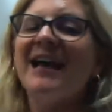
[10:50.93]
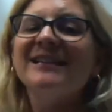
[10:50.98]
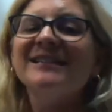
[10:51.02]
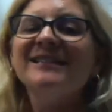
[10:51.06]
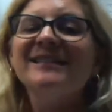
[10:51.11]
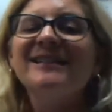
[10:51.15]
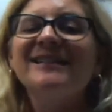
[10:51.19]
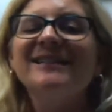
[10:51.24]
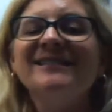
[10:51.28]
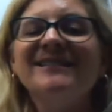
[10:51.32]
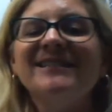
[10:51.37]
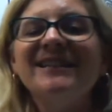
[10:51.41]
S
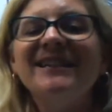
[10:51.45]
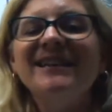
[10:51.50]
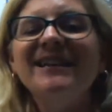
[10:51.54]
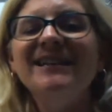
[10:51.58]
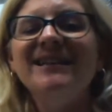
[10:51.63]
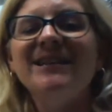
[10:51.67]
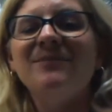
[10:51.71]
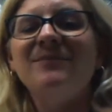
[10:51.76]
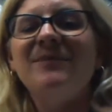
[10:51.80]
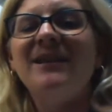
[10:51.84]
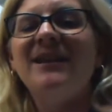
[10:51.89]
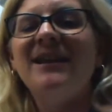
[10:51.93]
and a T in
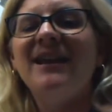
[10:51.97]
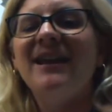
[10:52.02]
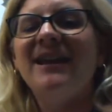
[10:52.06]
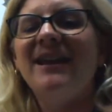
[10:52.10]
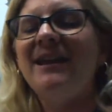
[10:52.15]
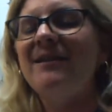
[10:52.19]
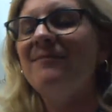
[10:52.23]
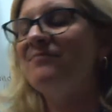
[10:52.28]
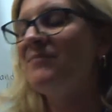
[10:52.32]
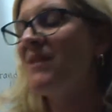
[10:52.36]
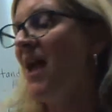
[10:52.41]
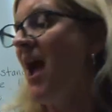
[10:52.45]
the
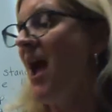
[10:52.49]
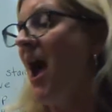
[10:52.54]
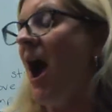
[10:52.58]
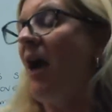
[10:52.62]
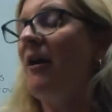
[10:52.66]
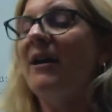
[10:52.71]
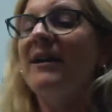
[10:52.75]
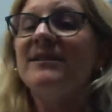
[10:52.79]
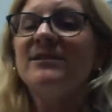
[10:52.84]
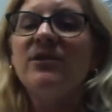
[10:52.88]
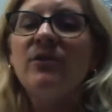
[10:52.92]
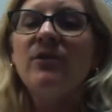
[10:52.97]
beginning. All
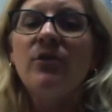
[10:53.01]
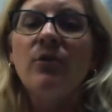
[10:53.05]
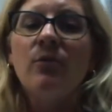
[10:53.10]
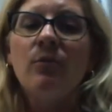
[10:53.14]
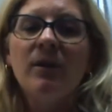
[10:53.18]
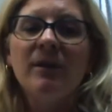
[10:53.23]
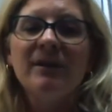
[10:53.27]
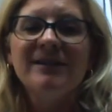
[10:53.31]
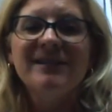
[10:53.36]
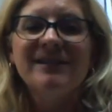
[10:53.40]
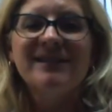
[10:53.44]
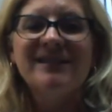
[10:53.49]
right, so the
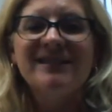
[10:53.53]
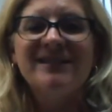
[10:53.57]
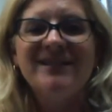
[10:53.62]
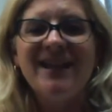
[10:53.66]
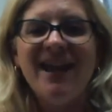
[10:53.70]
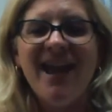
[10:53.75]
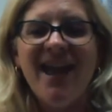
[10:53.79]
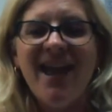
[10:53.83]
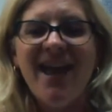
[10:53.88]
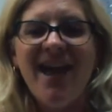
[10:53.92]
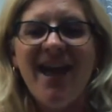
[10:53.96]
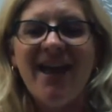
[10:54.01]
word
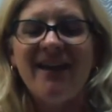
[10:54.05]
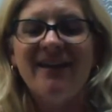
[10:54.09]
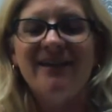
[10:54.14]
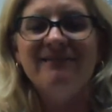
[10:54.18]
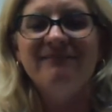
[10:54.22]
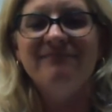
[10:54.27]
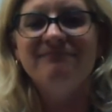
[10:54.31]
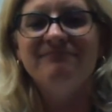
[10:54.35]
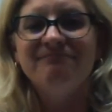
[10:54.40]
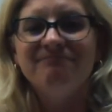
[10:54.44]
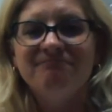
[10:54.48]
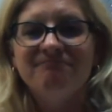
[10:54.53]
stand
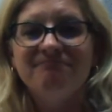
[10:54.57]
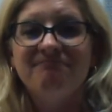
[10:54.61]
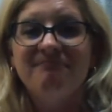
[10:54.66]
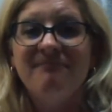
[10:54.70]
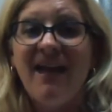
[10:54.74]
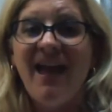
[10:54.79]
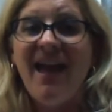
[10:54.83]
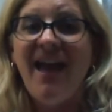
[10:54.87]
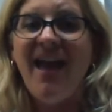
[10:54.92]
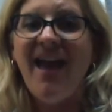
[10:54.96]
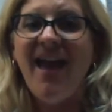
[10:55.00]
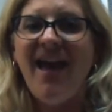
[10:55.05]

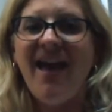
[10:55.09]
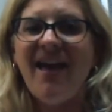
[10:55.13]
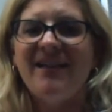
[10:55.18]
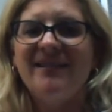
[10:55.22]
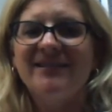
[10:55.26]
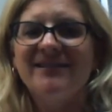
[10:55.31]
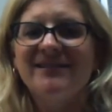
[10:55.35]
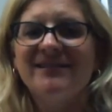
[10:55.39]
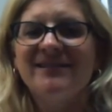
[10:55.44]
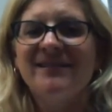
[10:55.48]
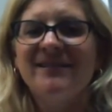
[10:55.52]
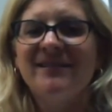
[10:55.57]

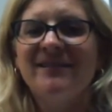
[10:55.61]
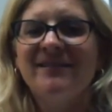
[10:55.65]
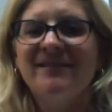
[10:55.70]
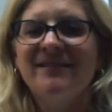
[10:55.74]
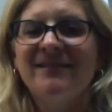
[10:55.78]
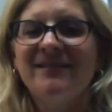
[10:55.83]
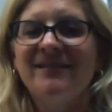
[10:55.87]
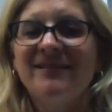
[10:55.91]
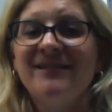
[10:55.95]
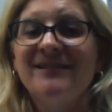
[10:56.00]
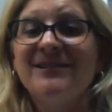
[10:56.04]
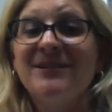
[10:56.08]
has
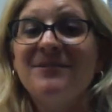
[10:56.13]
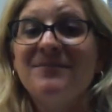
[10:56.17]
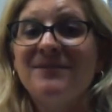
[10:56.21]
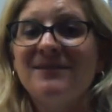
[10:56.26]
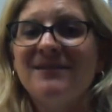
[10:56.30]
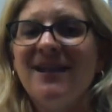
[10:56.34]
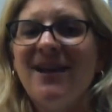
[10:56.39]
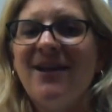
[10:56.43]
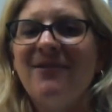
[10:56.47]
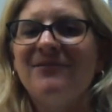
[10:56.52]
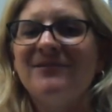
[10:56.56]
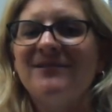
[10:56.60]
some
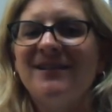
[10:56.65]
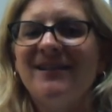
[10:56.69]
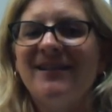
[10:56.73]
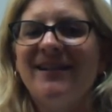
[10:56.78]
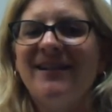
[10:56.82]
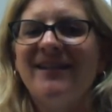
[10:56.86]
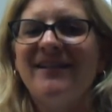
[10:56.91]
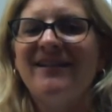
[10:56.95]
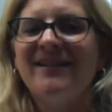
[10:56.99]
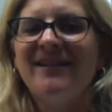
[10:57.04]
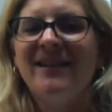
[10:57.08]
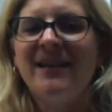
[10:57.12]
sounds in it.
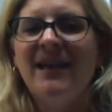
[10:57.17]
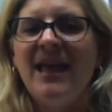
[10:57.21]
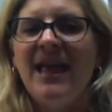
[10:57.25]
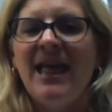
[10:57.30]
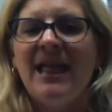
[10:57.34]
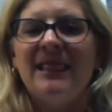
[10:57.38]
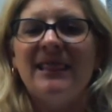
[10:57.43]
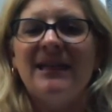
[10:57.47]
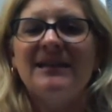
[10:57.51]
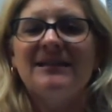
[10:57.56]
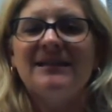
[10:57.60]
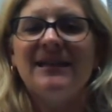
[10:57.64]

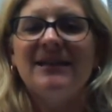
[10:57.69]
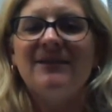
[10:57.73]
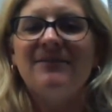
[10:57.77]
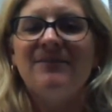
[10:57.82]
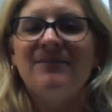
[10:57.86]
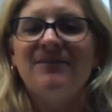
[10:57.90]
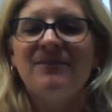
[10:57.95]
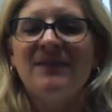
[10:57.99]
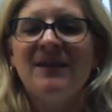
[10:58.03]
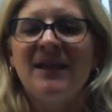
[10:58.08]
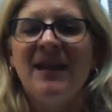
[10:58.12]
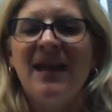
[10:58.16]
Listen.
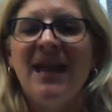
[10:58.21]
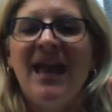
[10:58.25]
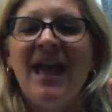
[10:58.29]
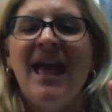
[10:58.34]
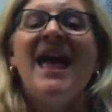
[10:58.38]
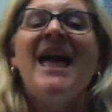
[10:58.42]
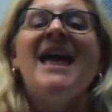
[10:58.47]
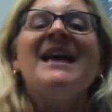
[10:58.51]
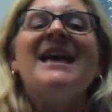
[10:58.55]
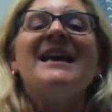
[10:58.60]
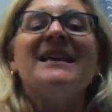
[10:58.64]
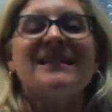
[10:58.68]

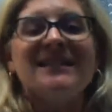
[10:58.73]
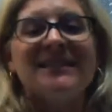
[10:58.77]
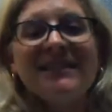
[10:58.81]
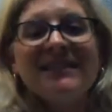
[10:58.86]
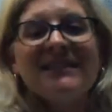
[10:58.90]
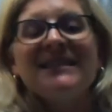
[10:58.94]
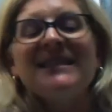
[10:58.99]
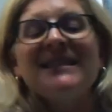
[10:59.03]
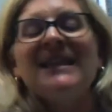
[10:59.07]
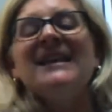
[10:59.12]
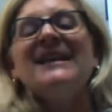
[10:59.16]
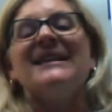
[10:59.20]

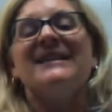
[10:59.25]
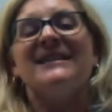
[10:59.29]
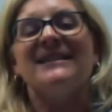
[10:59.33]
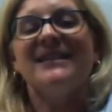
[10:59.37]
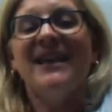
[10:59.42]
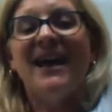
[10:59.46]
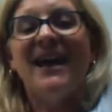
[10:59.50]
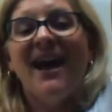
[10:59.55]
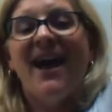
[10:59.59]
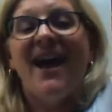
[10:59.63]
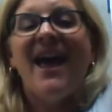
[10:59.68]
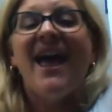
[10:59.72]
S,
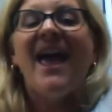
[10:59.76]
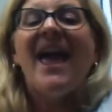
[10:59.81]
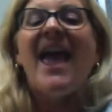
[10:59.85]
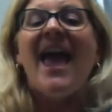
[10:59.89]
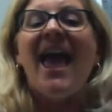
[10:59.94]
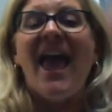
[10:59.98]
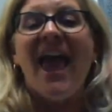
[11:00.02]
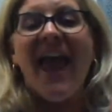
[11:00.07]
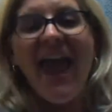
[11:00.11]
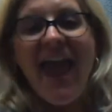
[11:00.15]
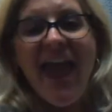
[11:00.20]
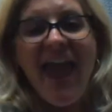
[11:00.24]
t,
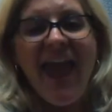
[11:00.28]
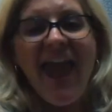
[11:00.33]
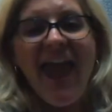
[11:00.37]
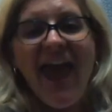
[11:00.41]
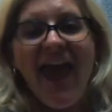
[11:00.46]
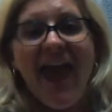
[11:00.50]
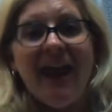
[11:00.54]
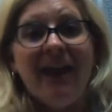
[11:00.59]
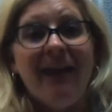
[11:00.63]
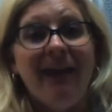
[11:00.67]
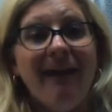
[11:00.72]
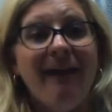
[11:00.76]

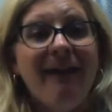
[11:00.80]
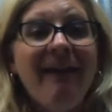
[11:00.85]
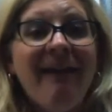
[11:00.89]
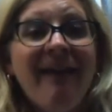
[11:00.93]
an.